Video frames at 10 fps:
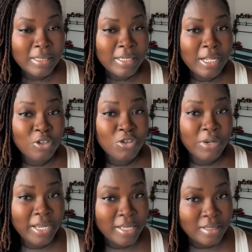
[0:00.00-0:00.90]
the
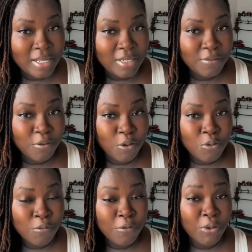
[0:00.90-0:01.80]
trick is that
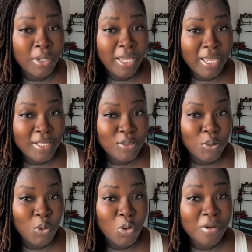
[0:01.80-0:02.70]
for your hair to
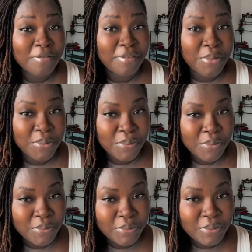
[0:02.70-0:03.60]
lock very
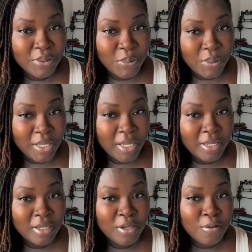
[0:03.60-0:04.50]
well, okay,
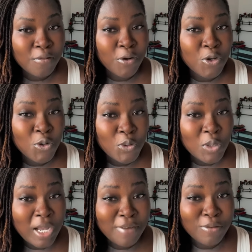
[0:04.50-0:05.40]
for you not to
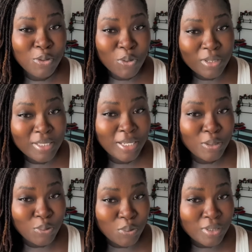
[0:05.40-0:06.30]
have knots
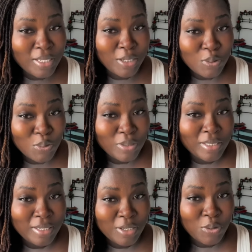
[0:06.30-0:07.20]
and knots and knots
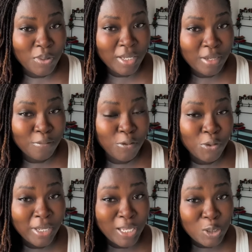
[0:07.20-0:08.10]
in your hair, for your
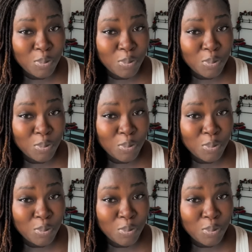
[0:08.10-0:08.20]
hair to be